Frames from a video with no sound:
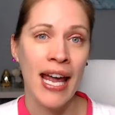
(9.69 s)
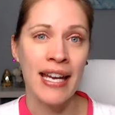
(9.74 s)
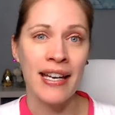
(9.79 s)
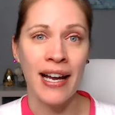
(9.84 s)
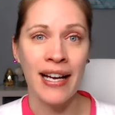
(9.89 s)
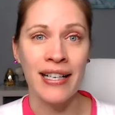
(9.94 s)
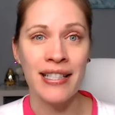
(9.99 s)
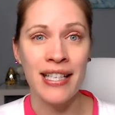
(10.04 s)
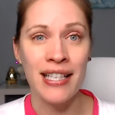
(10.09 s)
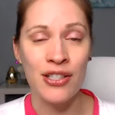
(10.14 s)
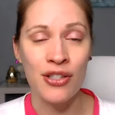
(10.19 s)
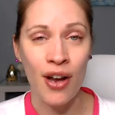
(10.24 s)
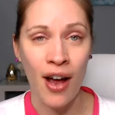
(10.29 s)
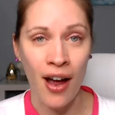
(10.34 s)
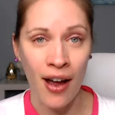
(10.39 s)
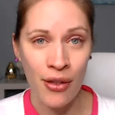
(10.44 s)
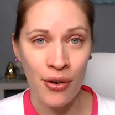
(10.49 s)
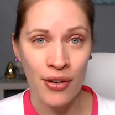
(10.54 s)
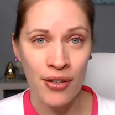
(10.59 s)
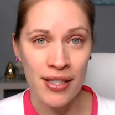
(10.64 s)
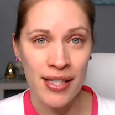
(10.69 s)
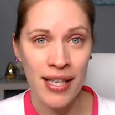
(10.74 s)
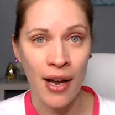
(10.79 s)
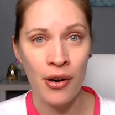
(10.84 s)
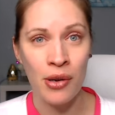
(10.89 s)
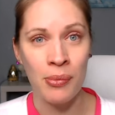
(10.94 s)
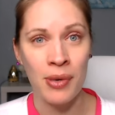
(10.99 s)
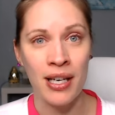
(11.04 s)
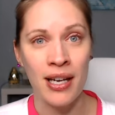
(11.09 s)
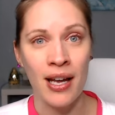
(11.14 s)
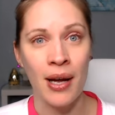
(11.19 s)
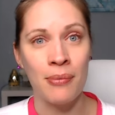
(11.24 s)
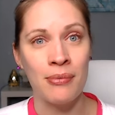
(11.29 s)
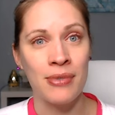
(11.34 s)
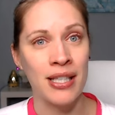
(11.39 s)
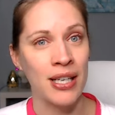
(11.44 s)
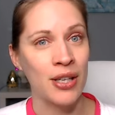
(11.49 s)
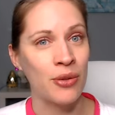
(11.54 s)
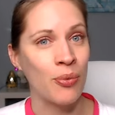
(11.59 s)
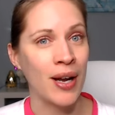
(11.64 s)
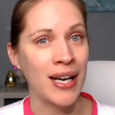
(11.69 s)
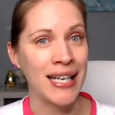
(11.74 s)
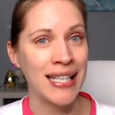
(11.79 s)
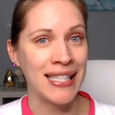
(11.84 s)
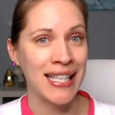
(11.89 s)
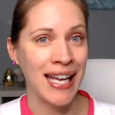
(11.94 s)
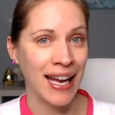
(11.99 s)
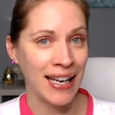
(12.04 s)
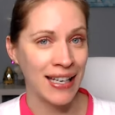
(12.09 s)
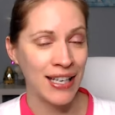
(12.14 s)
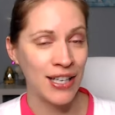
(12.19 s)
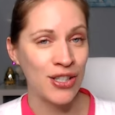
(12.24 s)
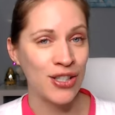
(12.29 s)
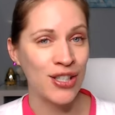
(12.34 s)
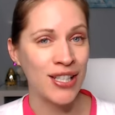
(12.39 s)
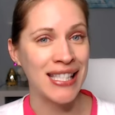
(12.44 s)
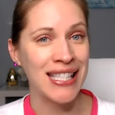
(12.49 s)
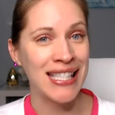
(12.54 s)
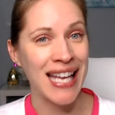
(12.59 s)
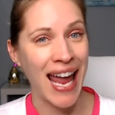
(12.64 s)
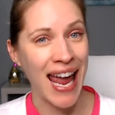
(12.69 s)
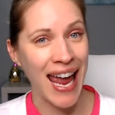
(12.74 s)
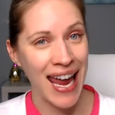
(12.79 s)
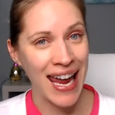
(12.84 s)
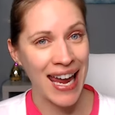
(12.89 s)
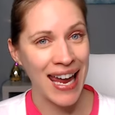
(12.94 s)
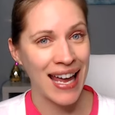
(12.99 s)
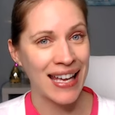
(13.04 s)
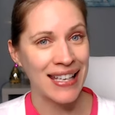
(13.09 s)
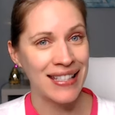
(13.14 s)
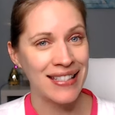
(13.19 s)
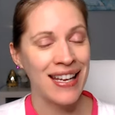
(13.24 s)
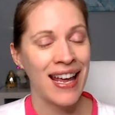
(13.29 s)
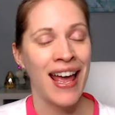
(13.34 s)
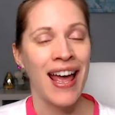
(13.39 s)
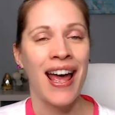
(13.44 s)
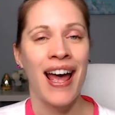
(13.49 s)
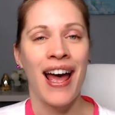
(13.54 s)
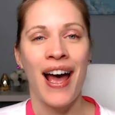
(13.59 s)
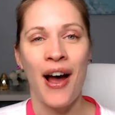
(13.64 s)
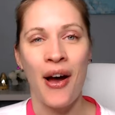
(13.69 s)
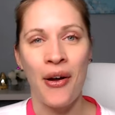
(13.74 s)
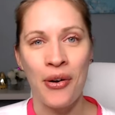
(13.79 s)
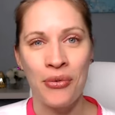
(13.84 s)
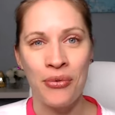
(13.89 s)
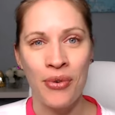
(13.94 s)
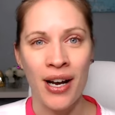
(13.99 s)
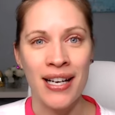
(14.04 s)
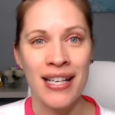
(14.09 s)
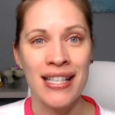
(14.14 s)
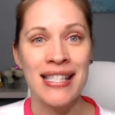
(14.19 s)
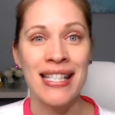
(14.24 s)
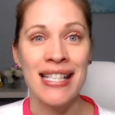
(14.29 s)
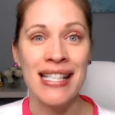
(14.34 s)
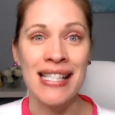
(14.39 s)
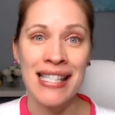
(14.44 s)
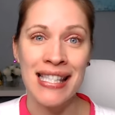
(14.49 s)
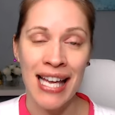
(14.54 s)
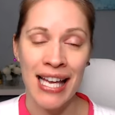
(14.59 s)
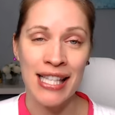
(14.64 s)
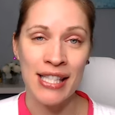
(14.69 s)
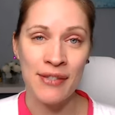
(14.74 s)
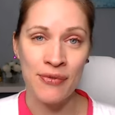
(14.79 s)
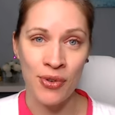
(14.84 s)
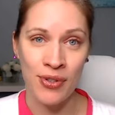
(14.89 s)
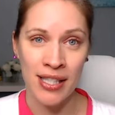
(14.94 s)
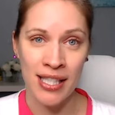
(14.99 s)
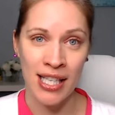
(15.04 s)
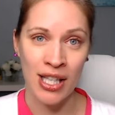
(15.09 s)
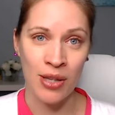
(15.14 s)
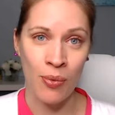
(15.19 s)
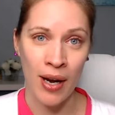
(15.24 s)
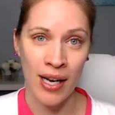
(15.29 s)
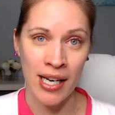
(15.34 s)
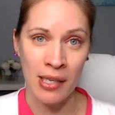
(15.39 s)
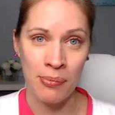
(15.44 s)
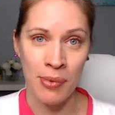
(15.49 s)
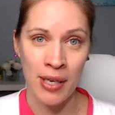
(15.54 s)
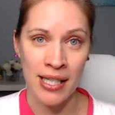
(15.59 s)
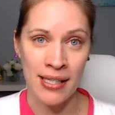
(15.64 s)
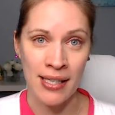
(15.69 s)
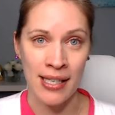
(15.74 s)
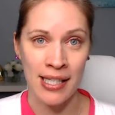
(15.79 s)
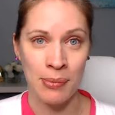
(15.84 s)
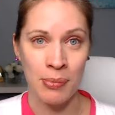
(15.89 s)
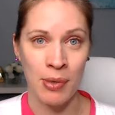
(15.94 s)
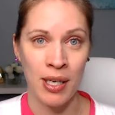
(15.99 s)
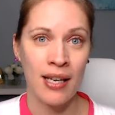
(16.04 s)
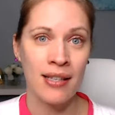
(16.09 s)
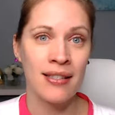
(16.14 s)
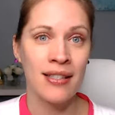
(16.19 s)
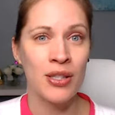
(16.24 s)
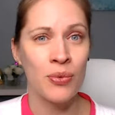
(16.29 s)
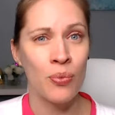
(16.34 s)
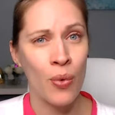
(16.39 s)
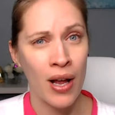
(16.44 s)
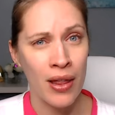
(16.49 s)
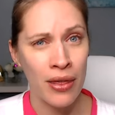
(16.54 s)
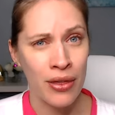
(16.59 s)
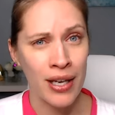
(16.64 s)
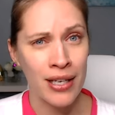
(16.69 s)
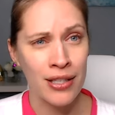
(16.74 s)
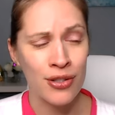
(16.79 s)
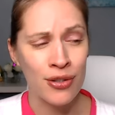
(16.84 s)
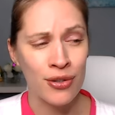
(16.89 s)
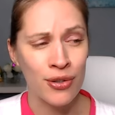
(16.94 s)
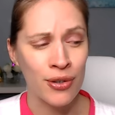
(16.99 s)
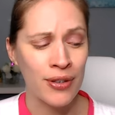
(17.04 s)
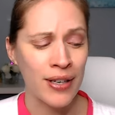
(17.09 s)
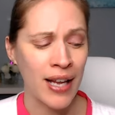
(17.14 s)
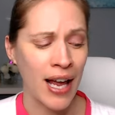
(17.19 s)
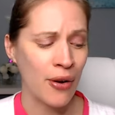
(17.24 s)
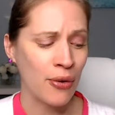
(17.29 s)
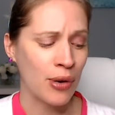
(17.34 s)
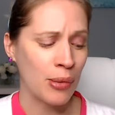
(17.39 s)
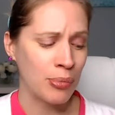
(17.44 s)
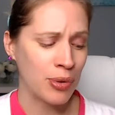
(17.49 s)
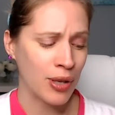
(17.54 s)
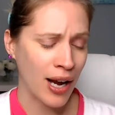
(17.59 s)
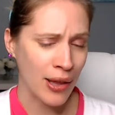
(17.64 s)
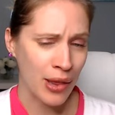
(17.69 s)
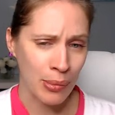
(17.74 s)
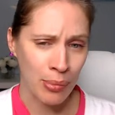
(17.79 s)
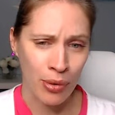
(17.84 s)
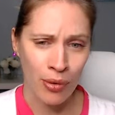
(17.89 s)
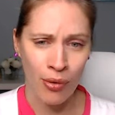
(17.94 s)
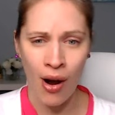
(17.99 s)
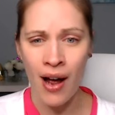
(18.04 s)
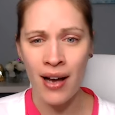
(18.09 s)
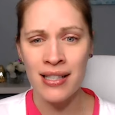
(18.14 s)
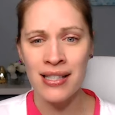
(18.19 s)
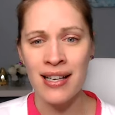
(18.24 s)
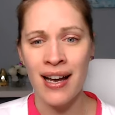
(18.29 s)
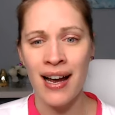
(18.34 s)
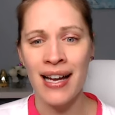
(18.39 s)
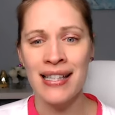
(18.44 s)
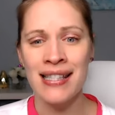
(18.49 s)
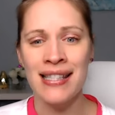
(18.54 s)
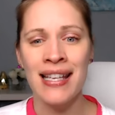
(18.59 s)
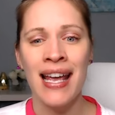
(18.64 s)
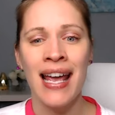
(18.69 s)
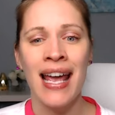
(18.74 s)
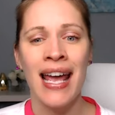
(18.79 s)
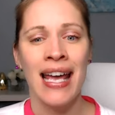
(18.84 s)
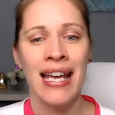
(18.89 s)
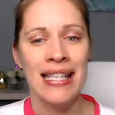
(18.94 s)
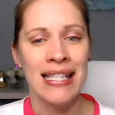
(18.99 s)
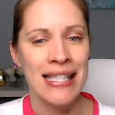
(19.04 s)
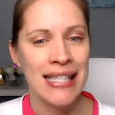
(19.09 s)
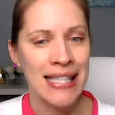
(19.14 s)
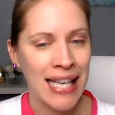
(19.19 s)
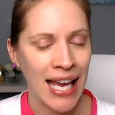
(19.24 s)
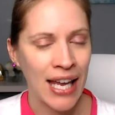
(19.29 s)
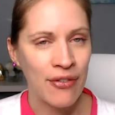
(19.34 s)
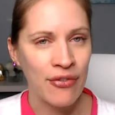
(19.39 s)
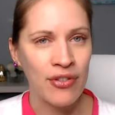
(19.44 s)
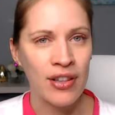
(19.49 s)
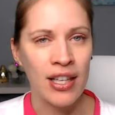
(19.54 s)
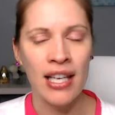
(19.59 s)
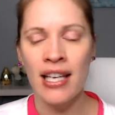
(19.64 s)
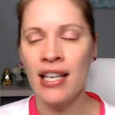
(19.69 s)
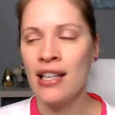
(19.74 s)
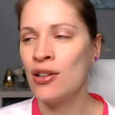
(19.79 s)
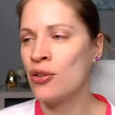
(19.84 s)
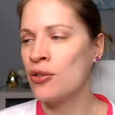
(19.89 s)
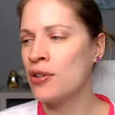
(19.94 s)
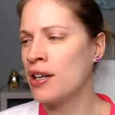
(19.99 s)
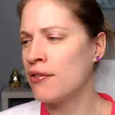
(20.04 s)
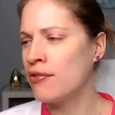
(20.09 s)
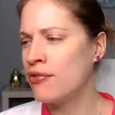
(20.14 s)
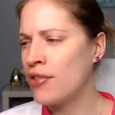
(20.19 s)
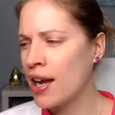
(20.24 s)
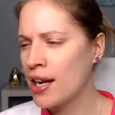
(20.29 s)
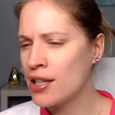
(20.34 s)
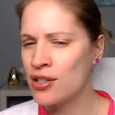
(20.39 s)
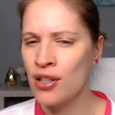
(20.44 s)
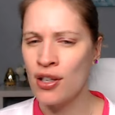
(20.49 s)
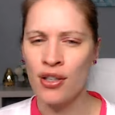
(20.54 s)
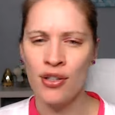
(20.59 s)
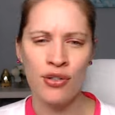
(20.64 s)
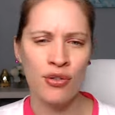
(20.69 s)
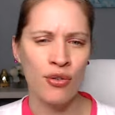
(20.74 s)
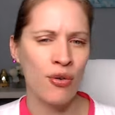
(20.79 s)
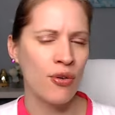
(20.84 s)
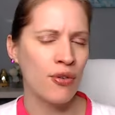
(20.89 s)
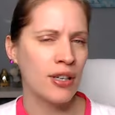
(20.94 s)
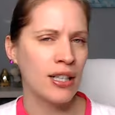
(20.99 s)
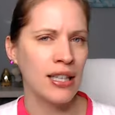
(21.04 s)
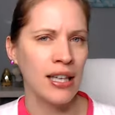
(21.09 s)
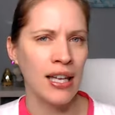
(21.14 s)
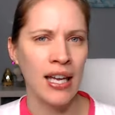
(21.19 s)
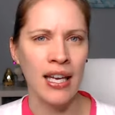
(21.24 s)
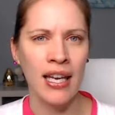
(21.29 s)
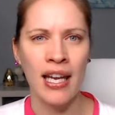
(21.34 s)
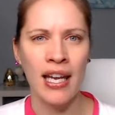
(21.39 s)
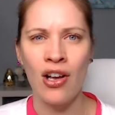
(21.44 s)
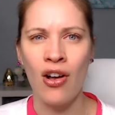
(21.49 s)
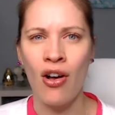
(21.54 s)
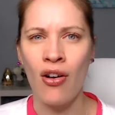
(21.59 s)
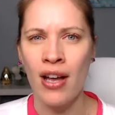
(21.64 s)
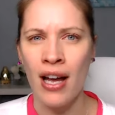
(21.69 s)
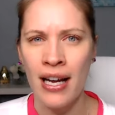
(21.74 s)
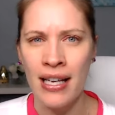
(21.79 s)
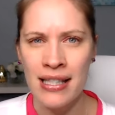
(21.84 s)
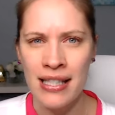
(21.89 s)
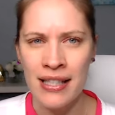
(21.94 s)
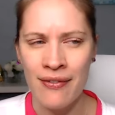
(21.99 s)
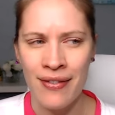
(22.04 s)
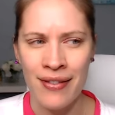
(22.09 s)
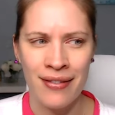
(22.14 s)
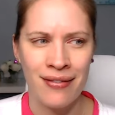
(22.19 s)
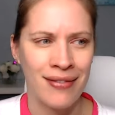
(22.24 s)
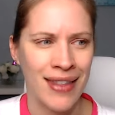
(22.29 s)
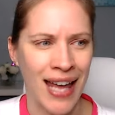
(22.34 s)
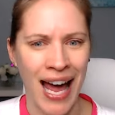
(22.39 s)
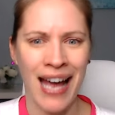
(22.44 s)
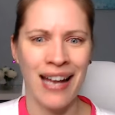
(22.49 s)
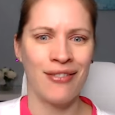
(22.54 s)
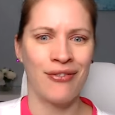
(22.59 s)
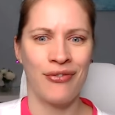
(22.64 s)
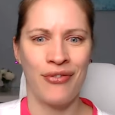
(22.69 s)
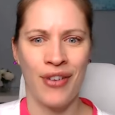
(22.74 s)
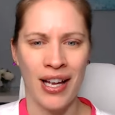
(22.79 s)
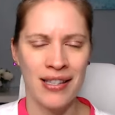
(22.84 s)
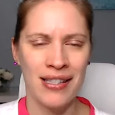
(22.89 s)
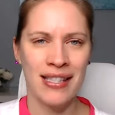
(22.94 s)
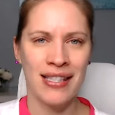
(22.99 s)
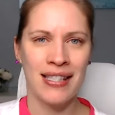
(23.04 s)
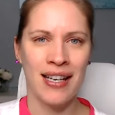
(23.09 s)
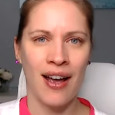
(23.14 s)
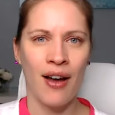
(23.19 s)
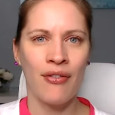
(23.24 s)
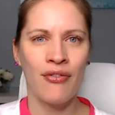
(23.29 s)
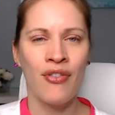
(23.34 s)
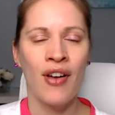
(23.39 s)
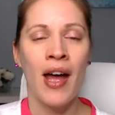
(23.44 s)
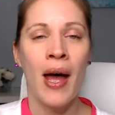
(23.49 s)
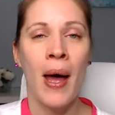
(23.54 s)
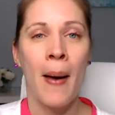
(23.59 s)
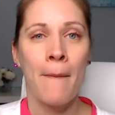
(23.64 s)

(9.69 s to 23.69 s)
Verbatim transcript: And I teach others how to become teeth whitening technicians and how to run a successful teeth whitening business because it's one thing to learn how to apply the peroxides safely, learn infection control, cleaning, all kinds of that fun stuff.